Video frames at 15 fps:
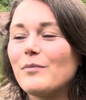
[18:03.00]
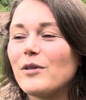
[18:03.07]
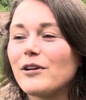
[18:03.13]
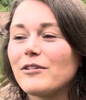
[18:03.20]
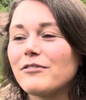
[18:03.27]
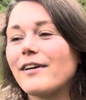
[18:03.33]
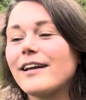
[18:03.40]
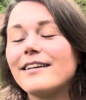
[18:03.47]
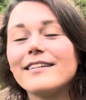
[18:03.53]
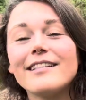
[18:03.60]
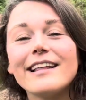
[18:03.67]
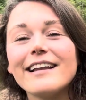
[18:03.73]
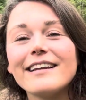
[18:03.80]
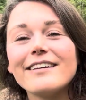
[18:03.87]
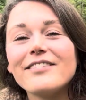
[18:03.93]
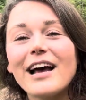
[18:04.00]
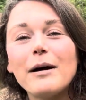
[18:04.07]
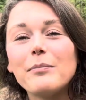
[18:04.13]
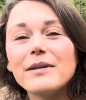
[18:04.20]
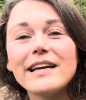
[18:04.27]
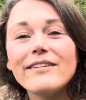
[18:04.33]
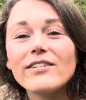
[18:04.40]
their friend and they lived
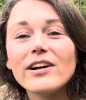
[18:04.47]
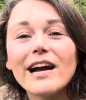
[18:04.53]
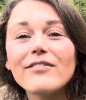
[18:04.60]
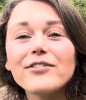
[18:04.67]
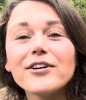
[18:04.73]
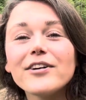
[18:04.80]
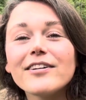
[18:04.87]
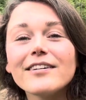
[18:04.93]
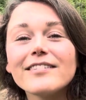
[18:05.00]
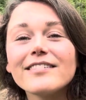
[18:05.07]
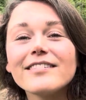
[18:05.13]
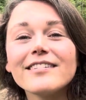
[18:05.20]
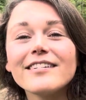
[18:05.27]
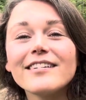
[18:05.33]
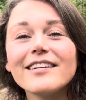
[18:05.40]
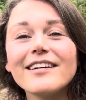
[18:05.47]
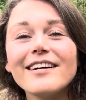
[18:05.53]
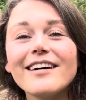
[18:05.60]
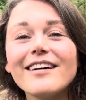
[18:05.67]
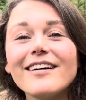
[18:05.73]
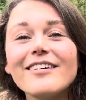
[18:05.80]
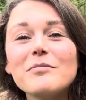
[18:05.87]
happily ever after.
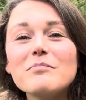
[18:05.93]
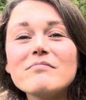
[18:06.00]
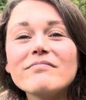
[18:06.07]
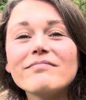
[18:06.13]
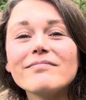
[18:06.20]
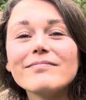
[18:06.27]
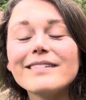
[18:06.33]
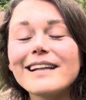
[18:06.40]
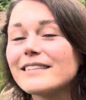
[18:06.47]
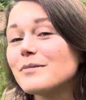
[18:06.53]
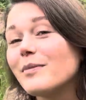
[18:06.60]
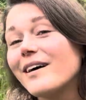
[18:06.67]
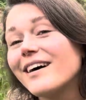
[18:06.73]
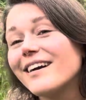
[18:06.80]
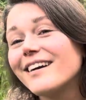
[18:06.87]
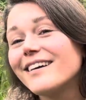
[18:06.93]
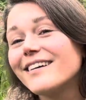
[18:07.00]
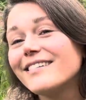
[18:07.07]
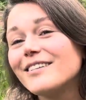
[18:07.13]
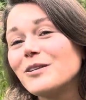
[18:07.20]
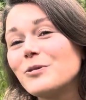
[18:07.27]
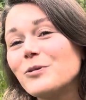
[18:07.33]
That's my
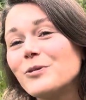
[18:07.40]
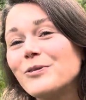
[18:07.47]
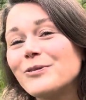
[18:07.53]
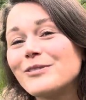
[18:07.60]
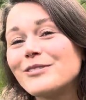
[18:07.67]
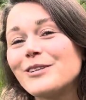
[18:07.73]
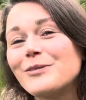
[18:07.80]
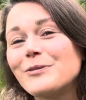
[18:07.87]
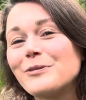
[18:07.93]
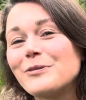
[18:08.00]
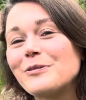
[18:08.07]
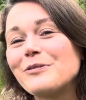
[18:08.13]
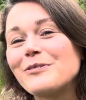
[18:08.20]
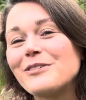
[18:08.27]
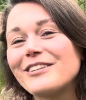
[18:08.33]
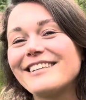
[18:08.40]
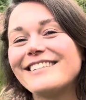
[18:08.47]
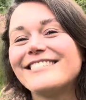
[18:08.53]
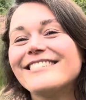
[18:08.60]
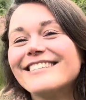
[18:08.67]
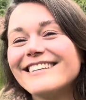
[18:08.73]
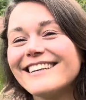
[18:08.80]
Delulu Salulu for
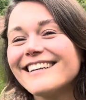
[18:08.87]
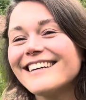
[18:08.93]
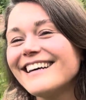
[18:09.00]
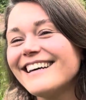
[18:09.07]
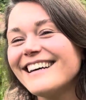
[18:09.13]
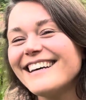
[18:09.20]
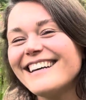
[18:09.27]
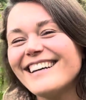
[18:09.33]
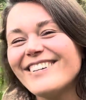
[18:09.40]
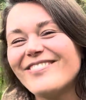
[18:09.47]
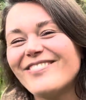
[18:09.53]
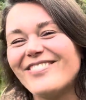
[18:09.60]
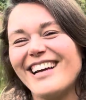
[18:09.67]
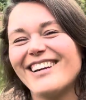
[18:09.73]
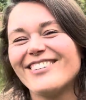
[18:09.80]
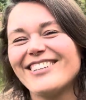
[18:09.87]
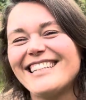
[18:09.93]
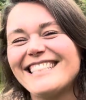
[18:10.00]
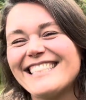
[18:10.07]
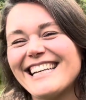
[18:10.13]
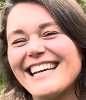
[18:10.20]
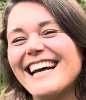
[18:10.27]
this fairy
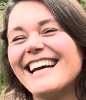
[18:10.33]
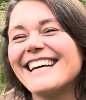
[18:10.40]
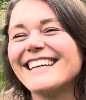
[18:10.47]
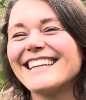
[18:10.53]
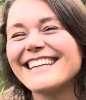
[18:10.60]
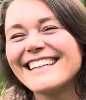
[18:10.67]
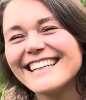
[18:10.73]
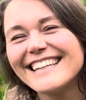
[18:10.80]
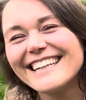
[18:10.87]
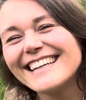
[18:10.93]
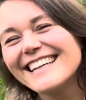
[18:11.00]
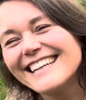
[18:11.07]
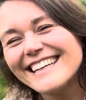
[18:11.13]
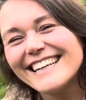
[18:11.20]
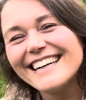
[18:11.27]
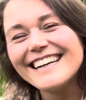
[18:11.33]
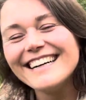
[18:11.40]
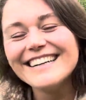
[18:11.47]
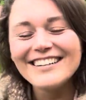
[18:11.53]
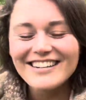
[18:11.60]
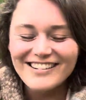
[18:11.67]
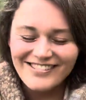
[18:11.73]
tale
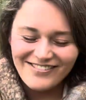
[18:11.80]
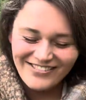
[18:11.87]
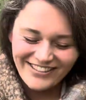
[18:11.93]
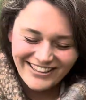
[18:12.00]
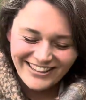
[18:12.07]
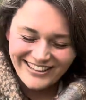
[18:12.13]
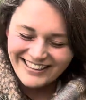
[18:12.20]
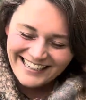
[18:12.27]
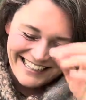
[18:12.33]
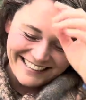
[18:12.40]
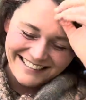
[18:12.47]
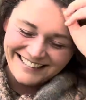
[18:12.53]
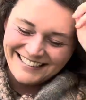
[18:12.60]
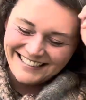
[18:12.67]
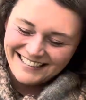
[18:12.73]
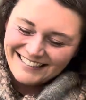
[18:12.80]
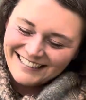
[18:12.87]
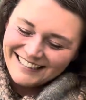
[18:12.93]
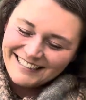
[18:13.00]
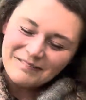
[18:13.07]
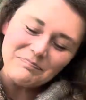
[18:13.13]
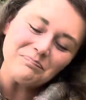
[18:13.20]
for your next
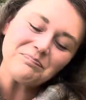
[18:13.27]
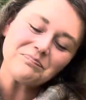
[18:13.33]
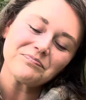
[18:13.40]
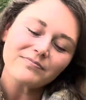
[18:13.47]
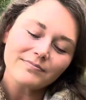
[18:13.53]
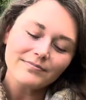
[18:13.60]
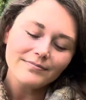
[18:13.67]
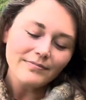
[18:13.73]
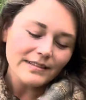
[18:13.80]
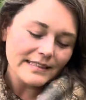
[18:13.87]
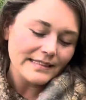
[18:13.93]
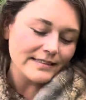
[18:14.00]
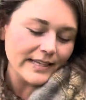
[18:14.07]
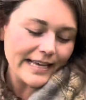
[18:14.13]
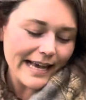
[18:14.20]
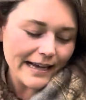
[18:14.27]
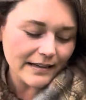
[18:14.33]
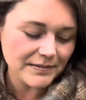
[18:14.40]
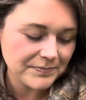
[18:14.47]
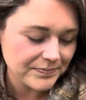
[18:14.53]
season. So yeah,